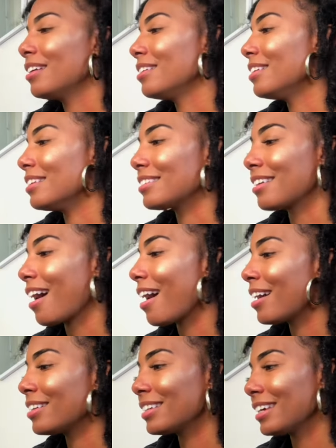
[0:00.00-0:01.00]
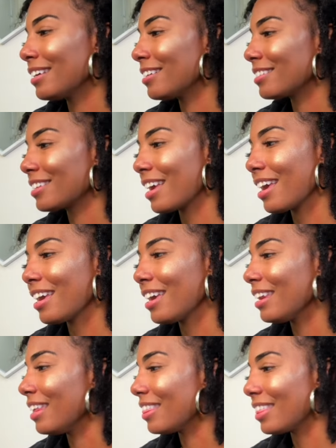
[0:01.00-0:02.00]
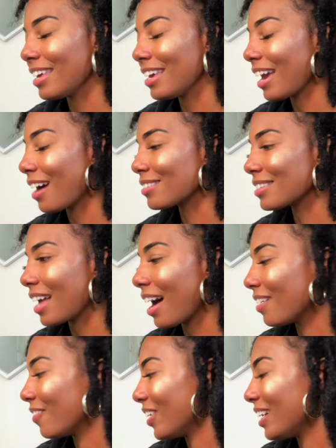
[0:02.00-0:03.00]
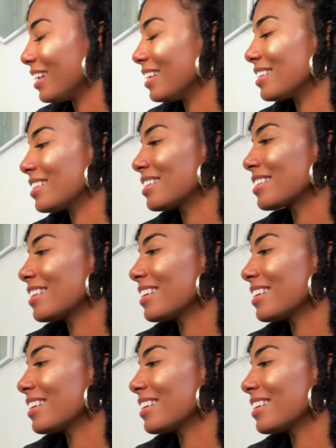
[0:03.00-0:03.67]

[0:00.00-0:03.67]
decide to entertain anything outside of us.